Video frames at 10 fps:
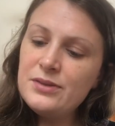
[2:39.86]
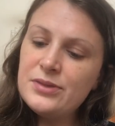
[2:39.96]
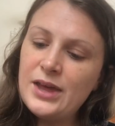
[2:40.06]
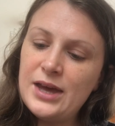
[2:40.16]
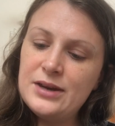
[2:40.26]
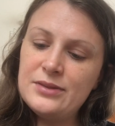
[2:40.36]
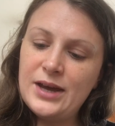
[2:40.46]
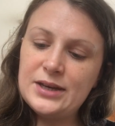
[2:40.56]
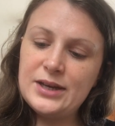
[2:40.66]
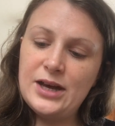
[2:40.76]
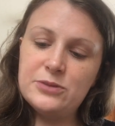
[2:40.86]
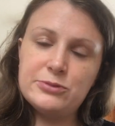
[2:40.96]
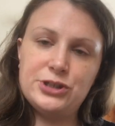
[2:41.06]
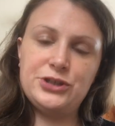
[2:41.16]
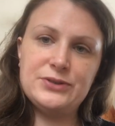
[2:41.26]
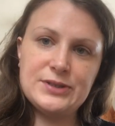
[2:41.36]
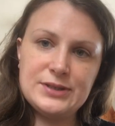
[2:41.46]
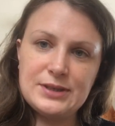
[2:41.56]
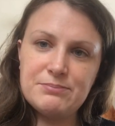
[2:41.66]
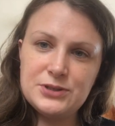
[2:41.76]
then that can help reduce the
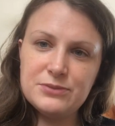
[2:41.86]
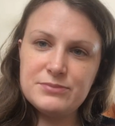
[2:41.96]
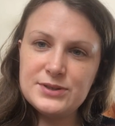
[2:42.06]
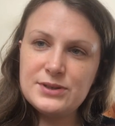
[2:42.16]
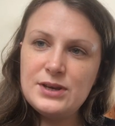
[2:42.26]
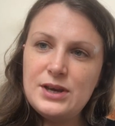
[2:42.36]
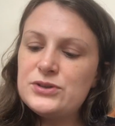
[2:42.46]
symptoms.